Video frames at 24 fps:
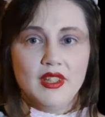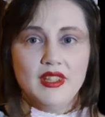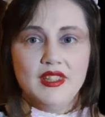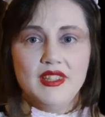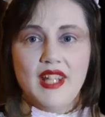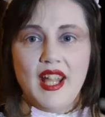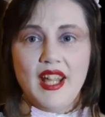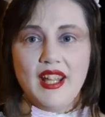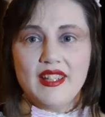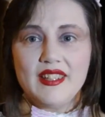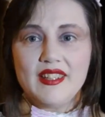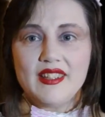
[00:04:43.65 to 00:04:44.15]

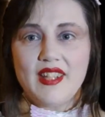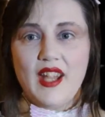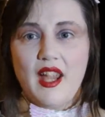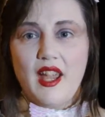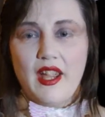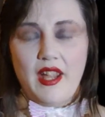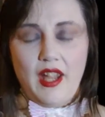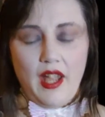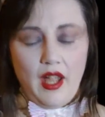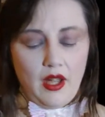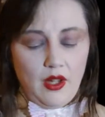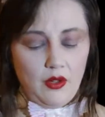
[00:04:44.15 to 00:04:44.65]
Next
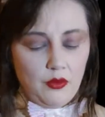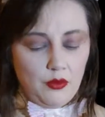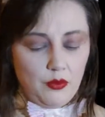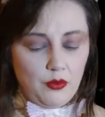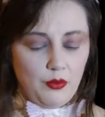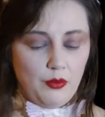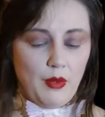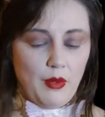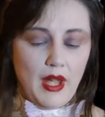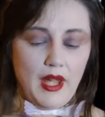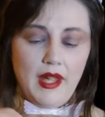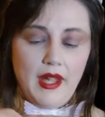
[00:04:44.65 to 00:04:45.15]
I
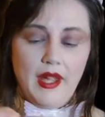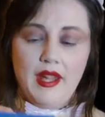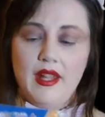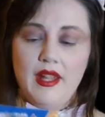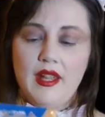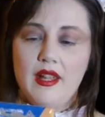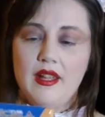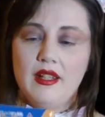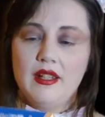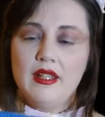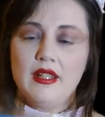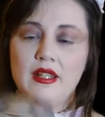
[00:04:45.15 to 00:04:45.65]
have my
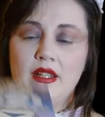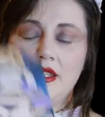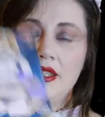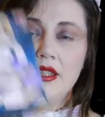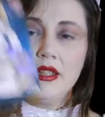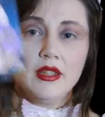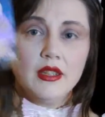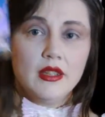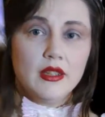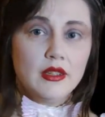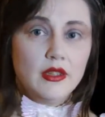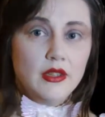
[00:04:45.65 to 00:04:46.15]

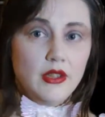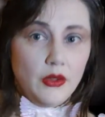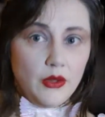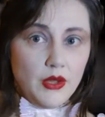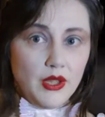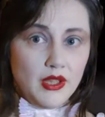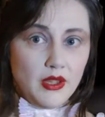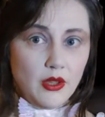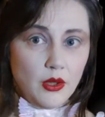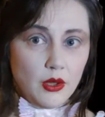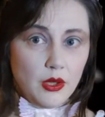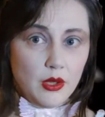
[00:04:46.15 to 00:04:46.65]

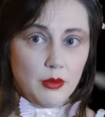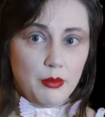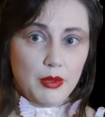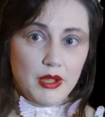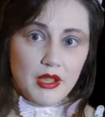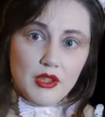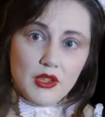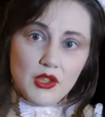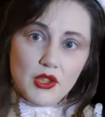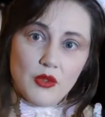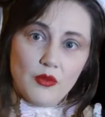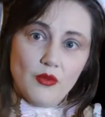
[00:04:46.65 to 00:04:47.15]
Doki Doki
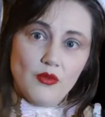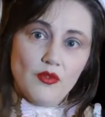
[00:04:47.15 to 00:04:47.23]
Beach